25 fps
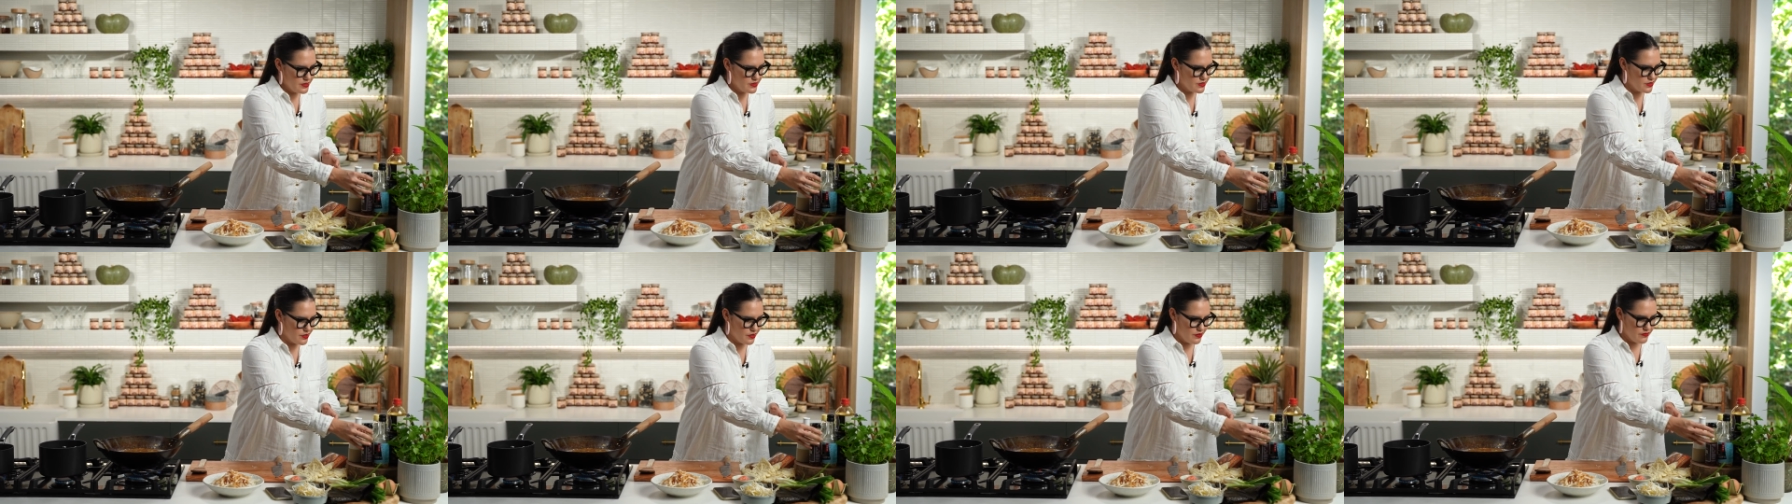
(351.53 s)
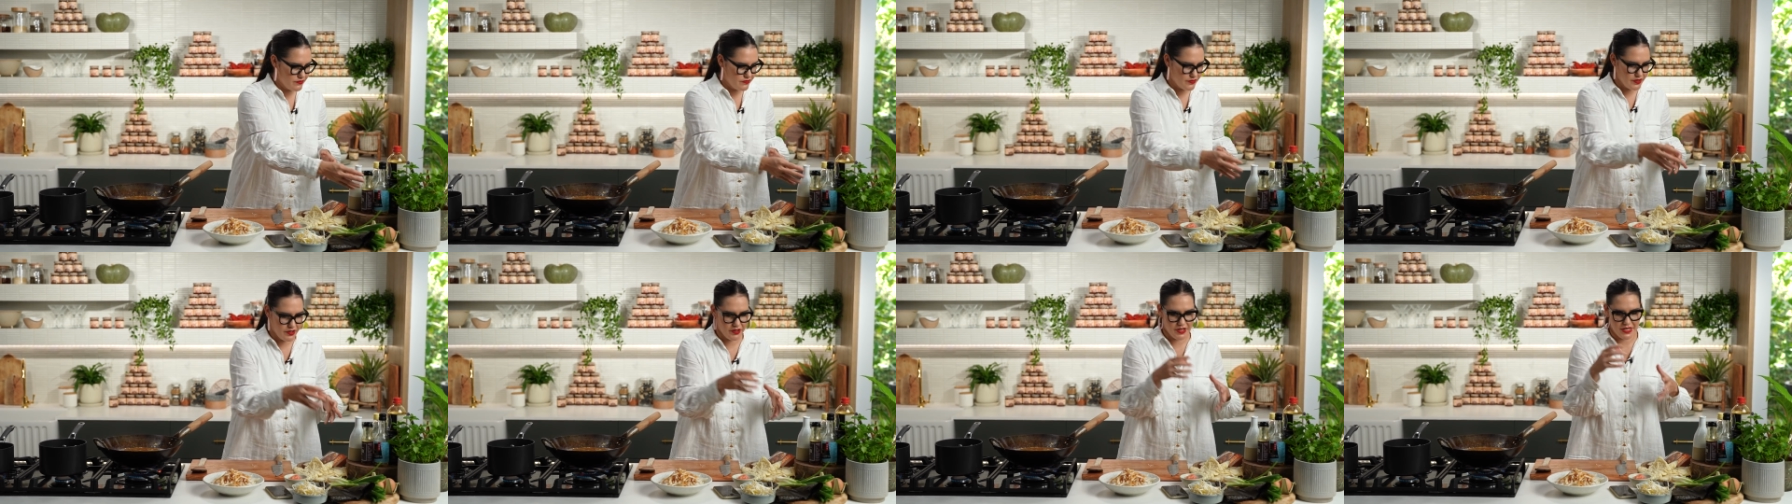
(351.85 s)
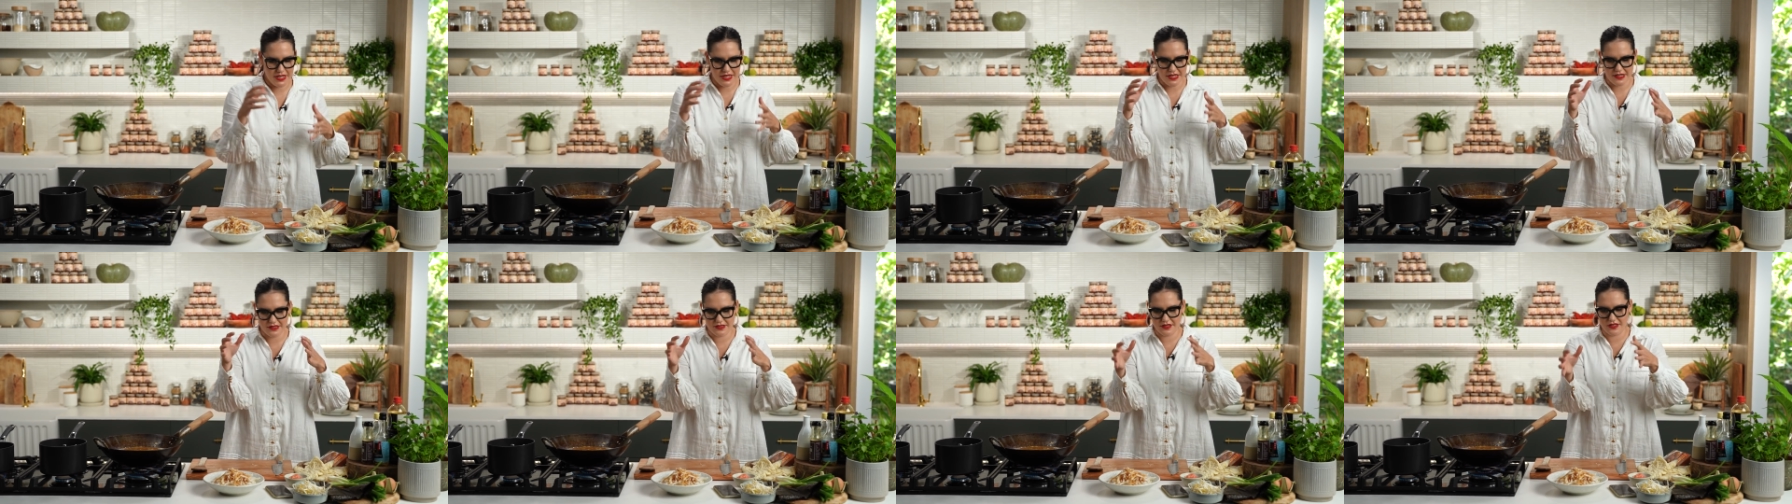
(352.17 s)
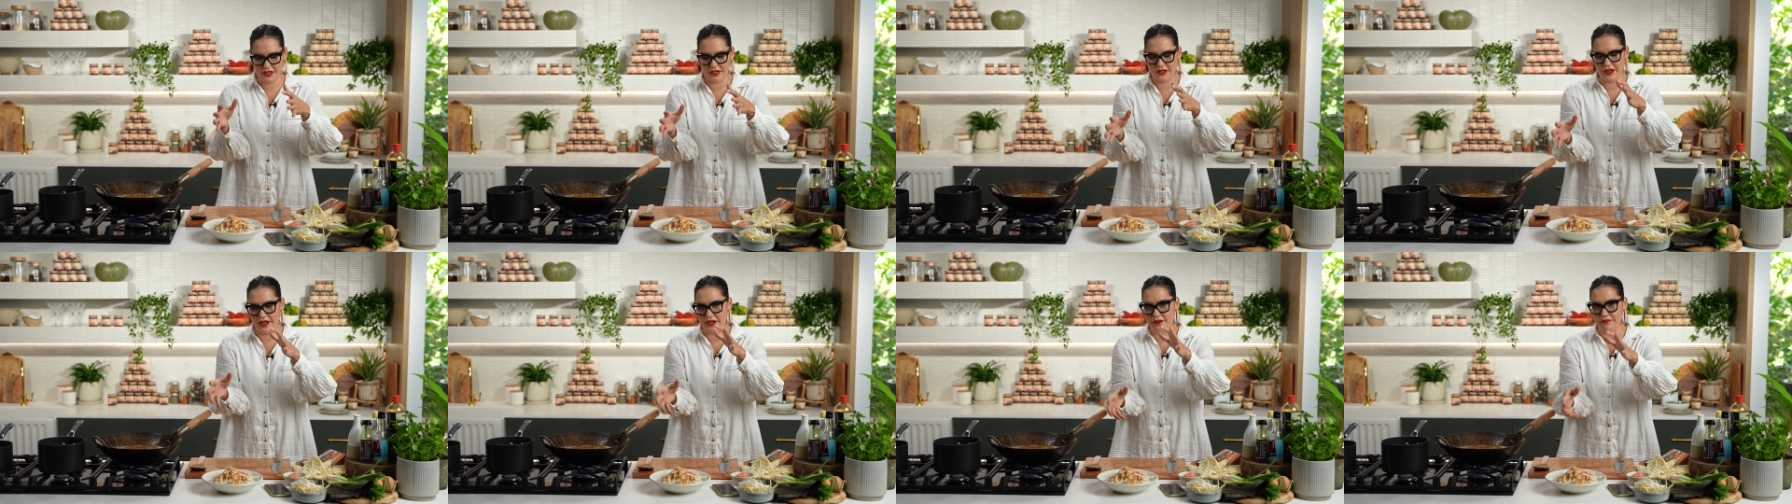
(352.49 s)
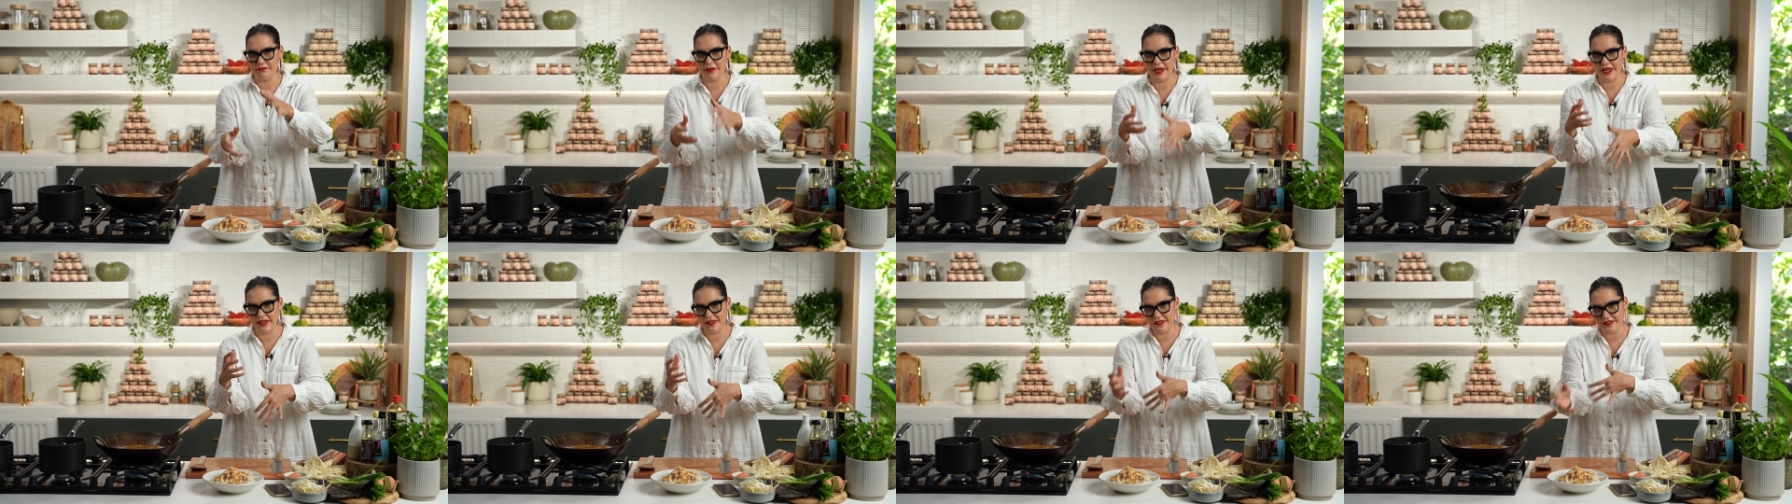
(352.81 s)
so very easy to kind of
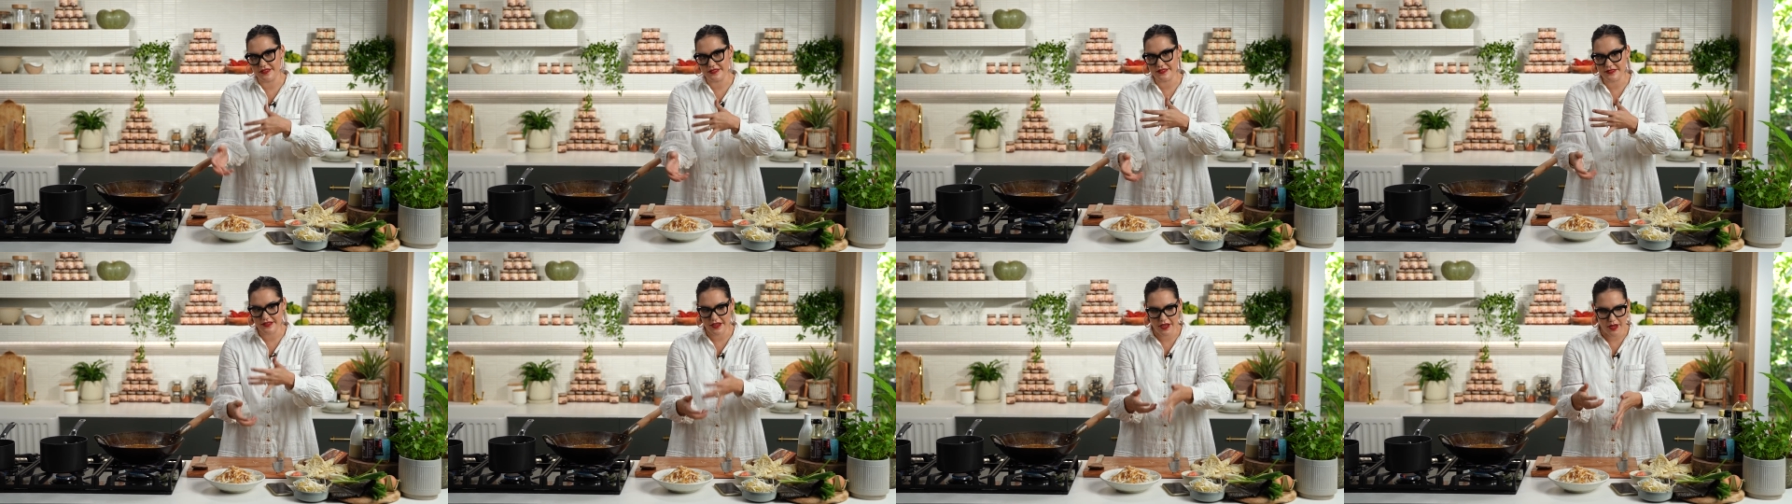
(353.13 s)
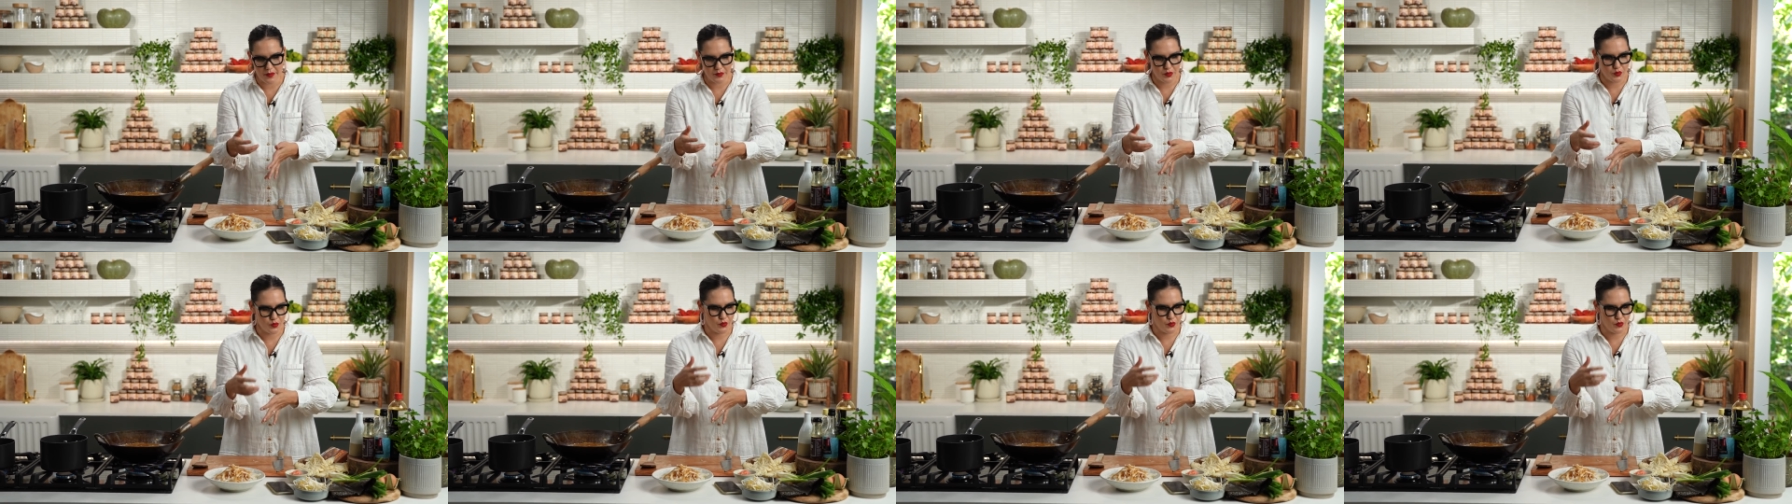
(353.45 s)
make this up